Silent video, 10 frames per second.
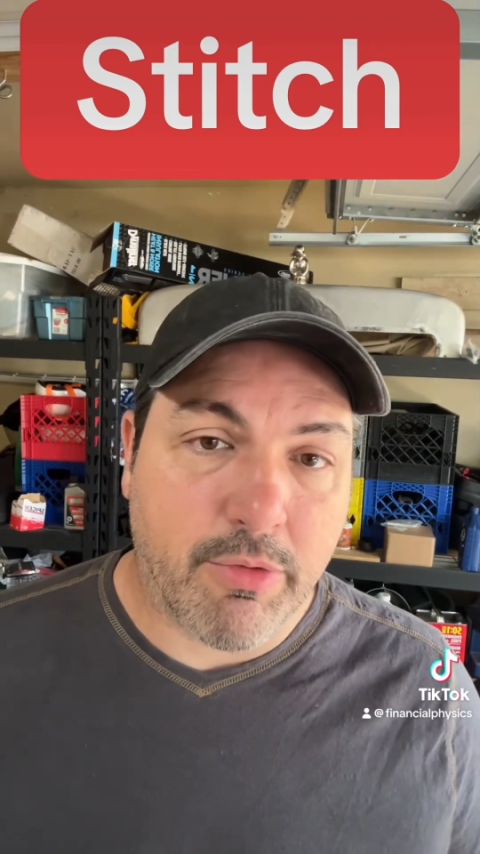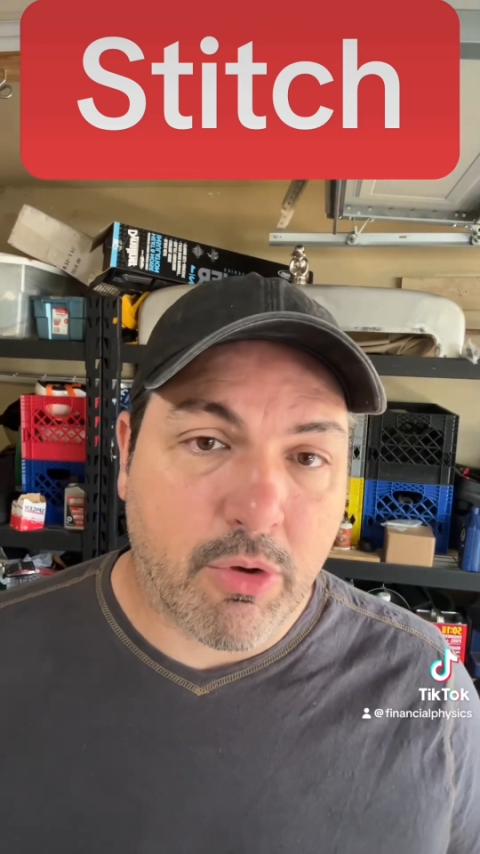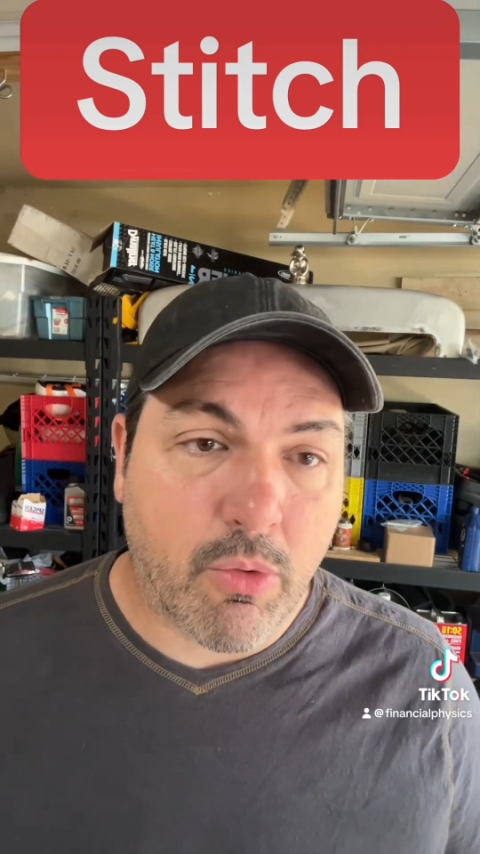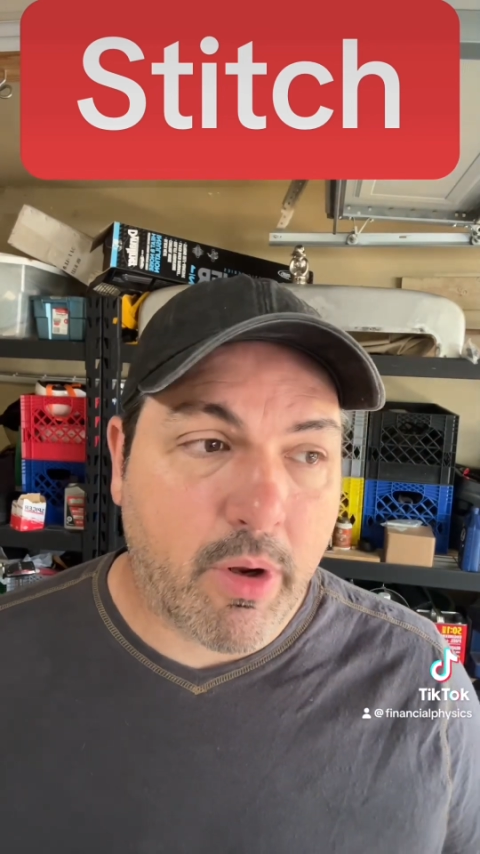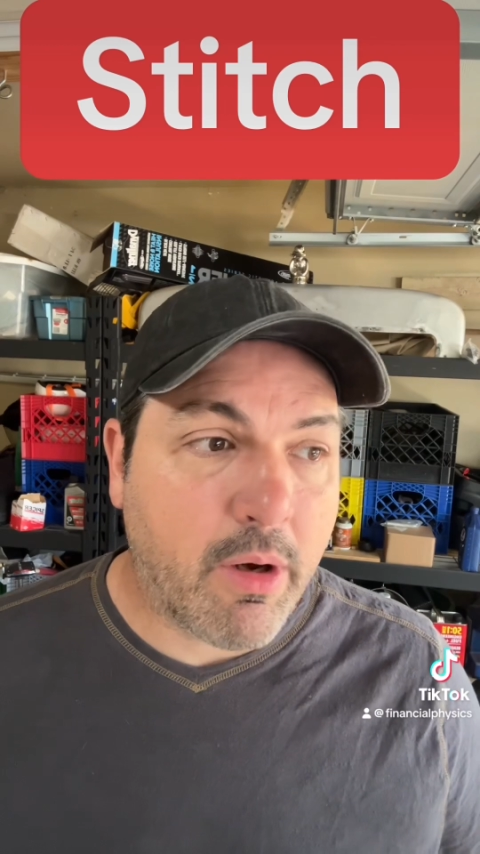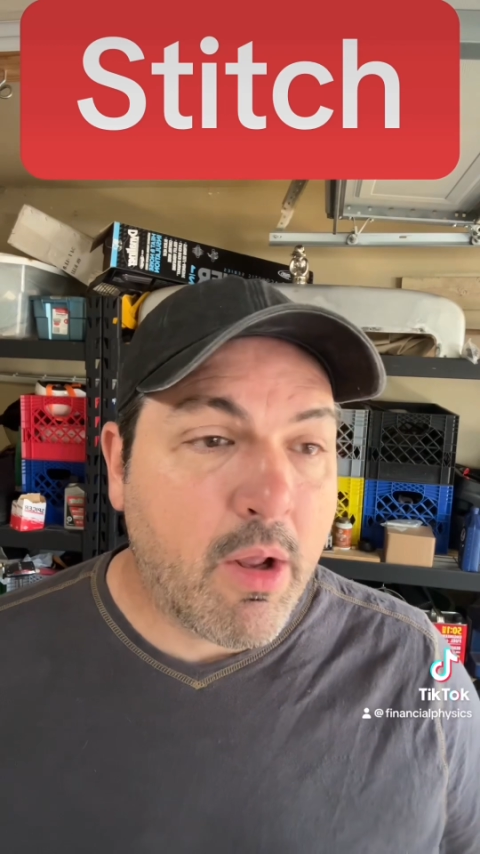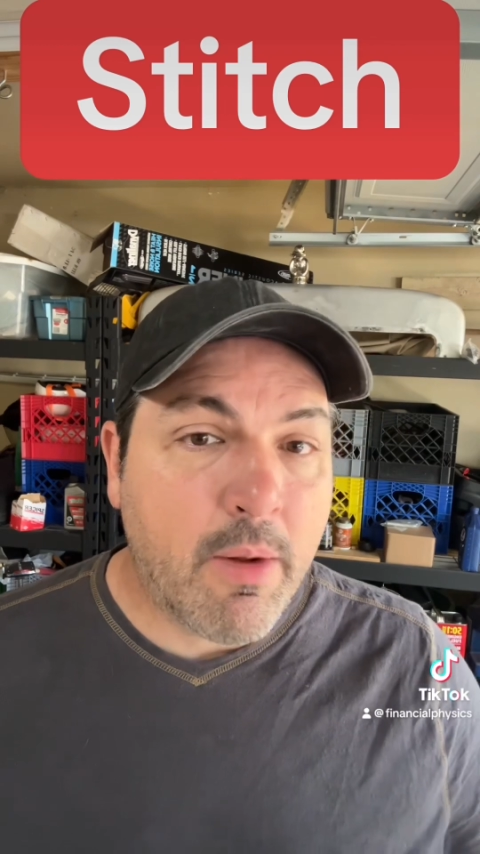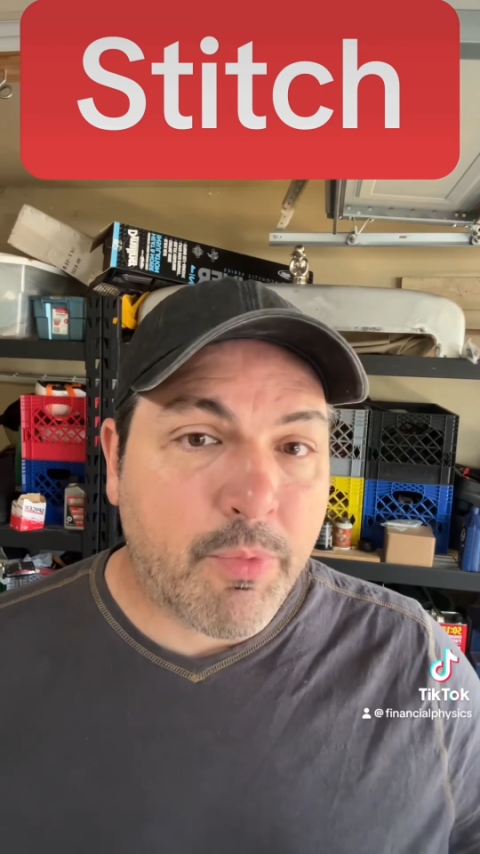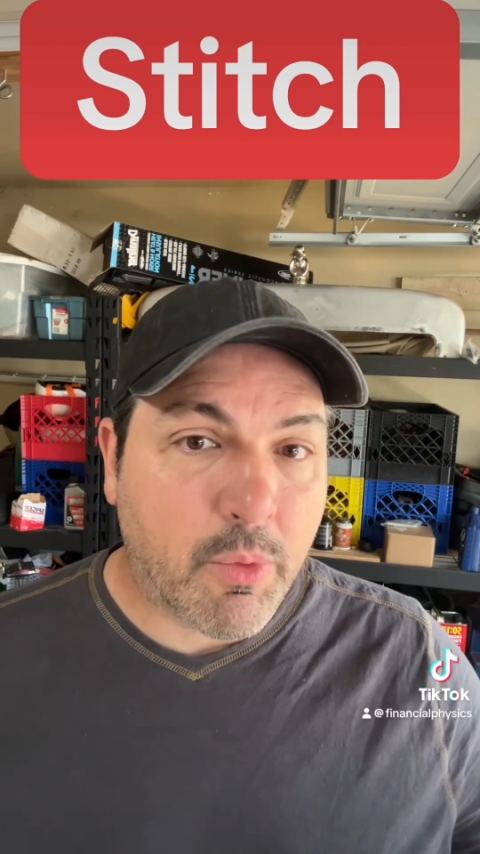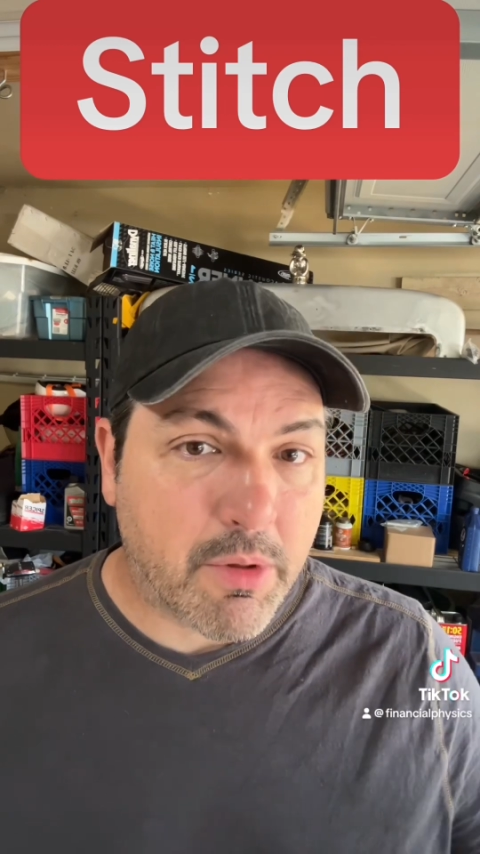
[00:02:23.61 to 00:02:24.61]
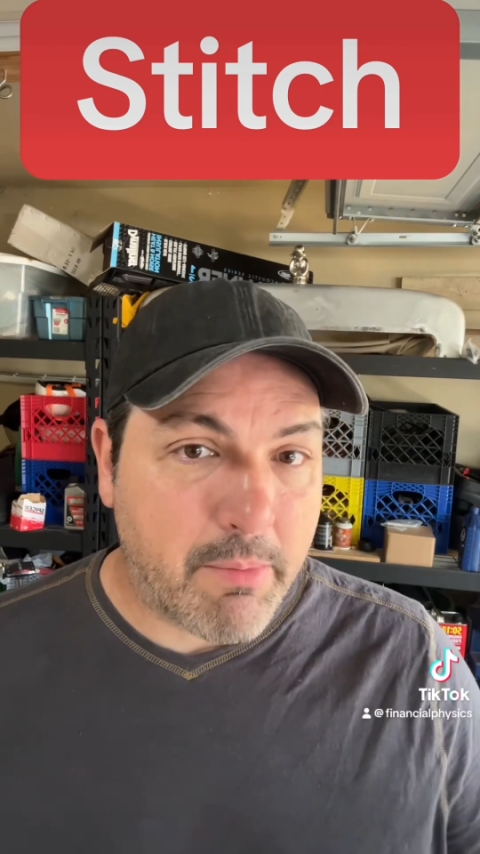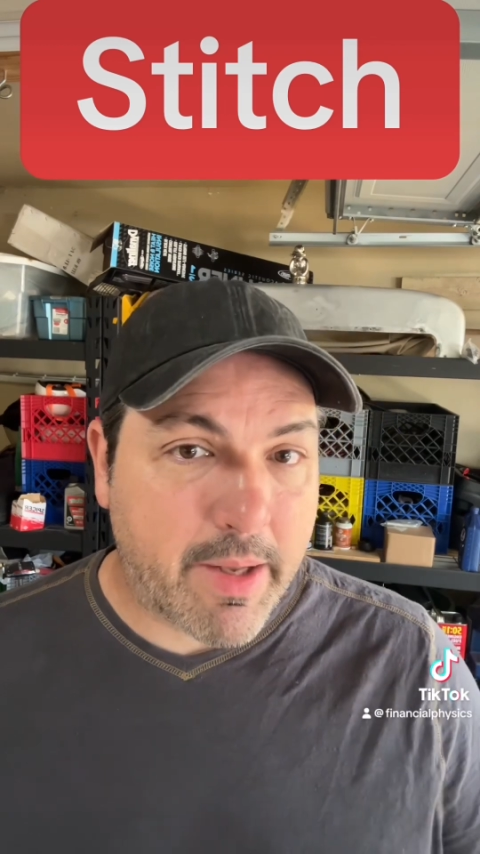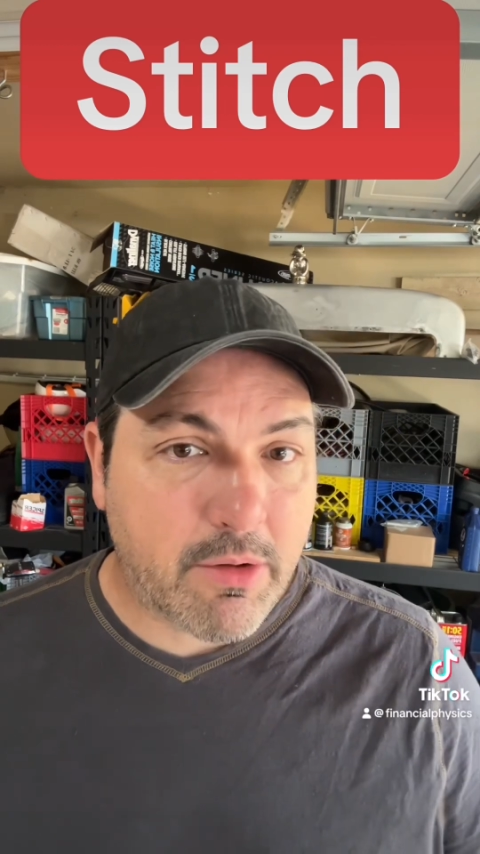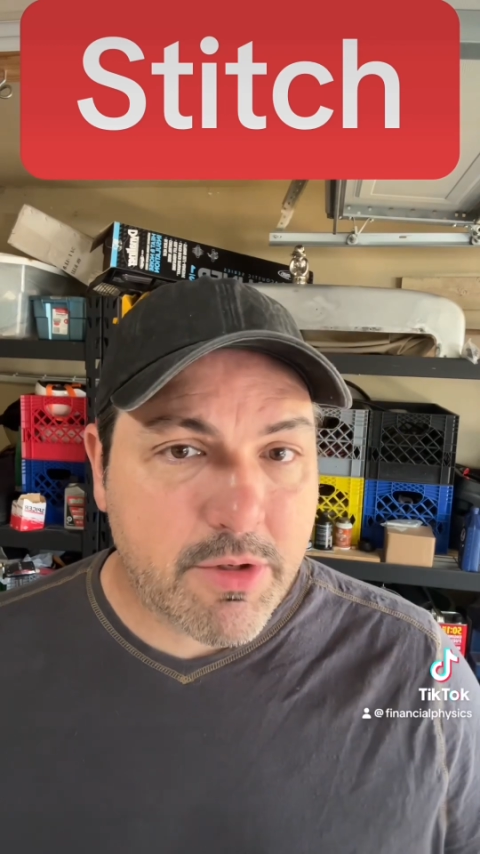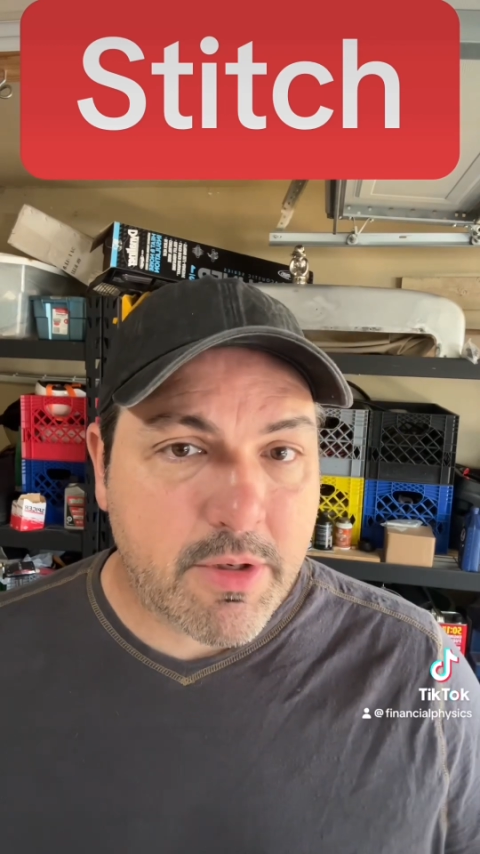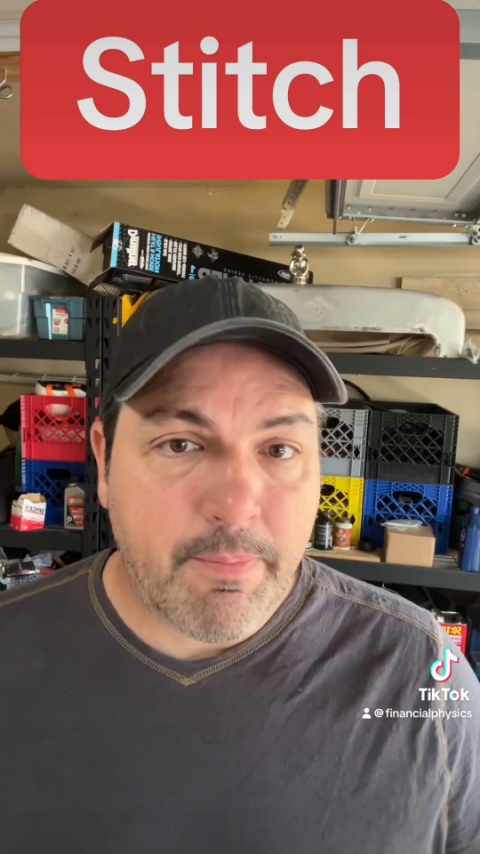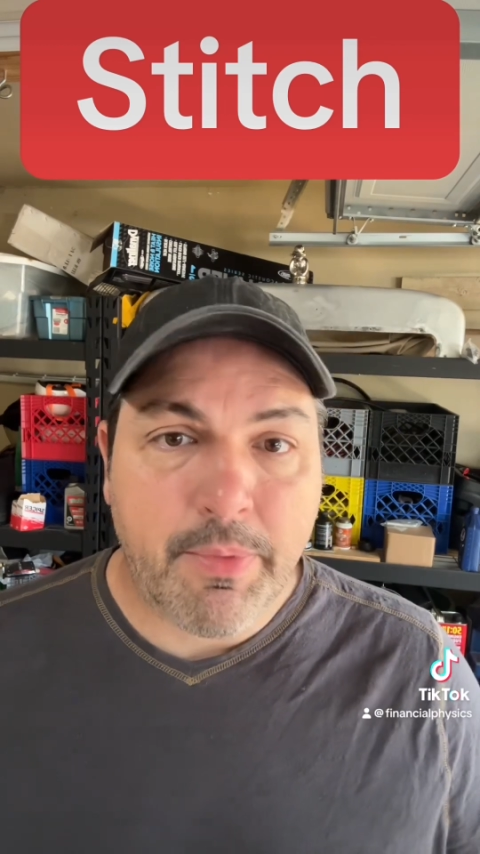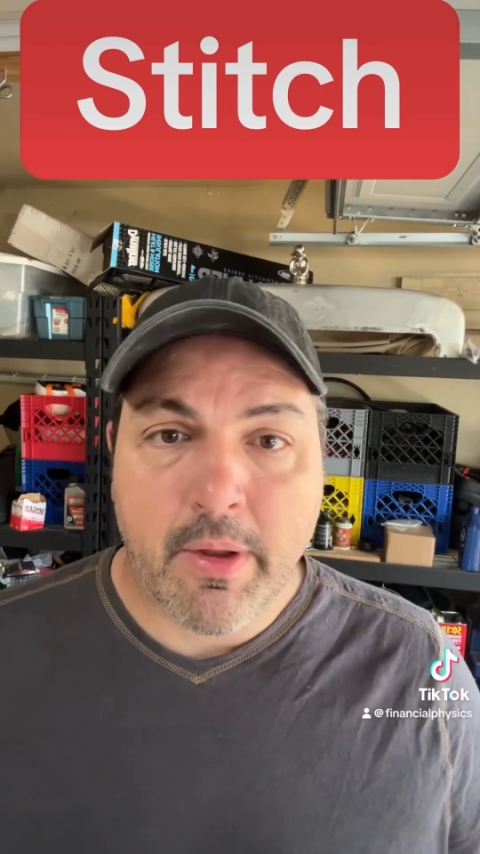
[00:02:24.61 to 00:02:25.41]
of the coin with the metals,